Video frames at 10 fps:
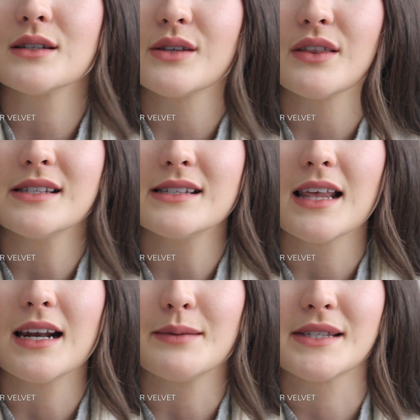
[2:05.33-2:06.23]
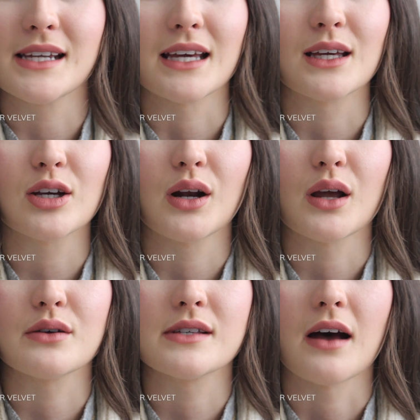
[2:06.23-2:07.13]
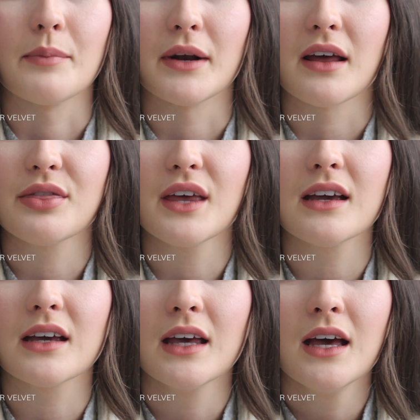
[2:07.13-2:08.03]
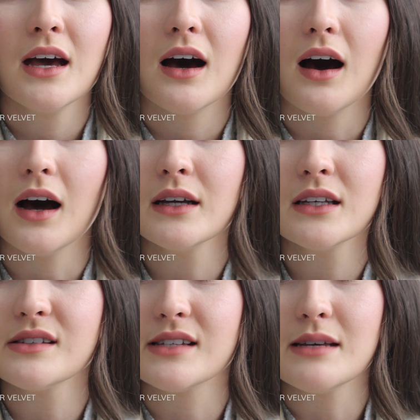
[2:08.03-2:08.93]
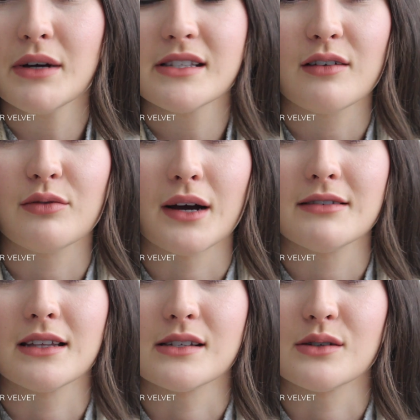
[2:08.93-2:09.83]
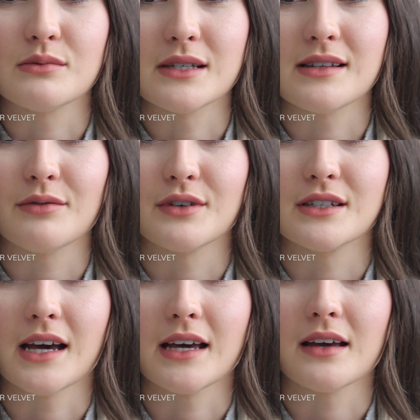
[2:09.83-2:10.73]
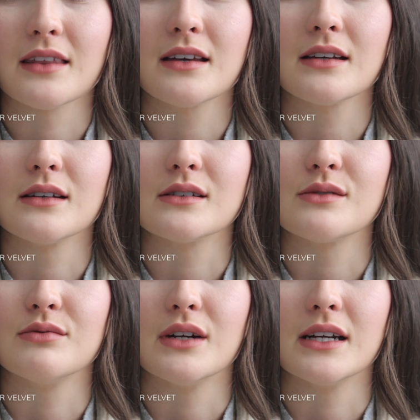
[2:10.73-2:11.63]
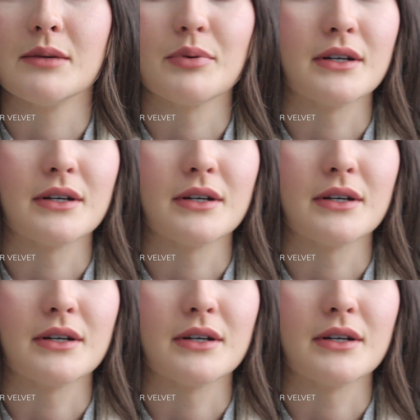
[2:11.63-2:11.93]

So this is the lipstick close up, and I think I could see myself wearing this almost every day. I think it looks really